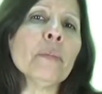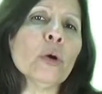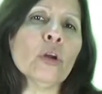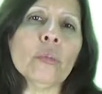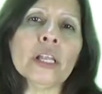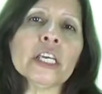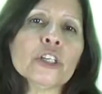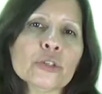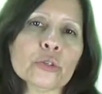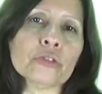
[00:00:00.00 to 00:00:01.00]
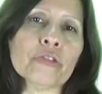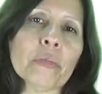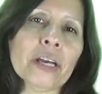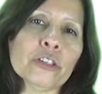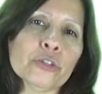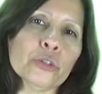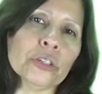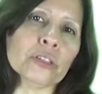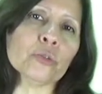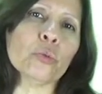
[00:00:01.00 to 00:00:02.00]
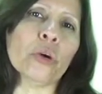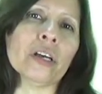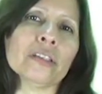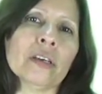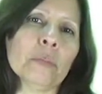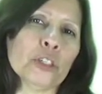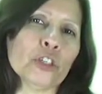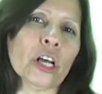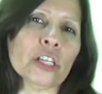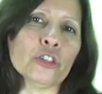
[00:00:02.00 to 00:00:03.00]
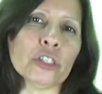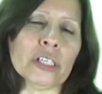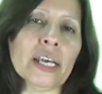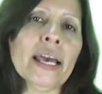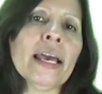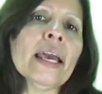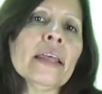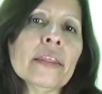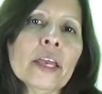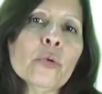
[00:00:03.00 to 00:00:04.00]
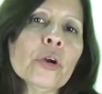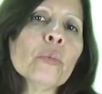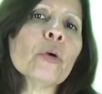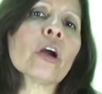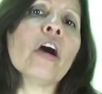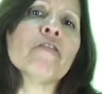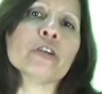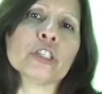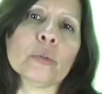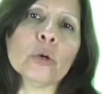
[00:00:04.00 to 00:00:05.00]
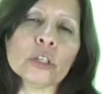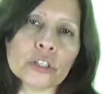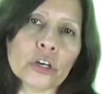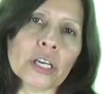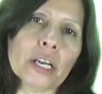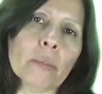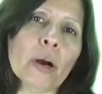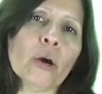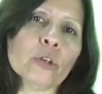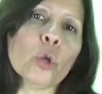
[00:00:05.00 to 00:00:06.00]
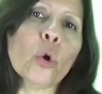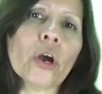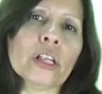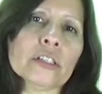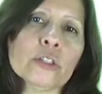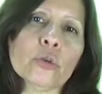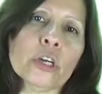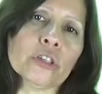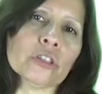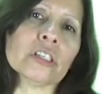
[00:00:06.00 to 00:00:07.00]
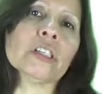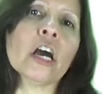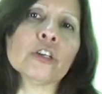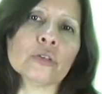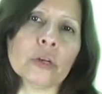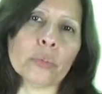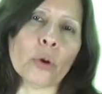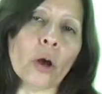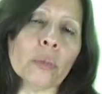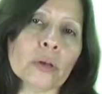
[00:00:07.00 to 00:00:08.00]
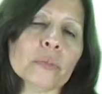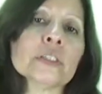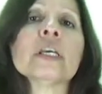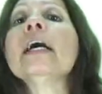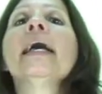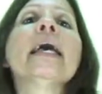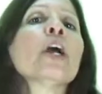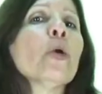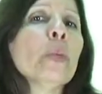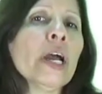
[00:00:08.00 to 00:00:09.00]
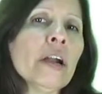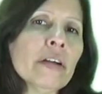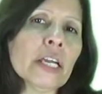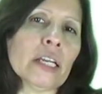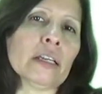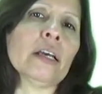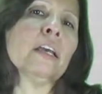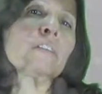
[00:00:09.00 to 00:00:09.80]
about global issues for my students was a bit challenging. They were more comfortable talking about local situations and national problems. Comparing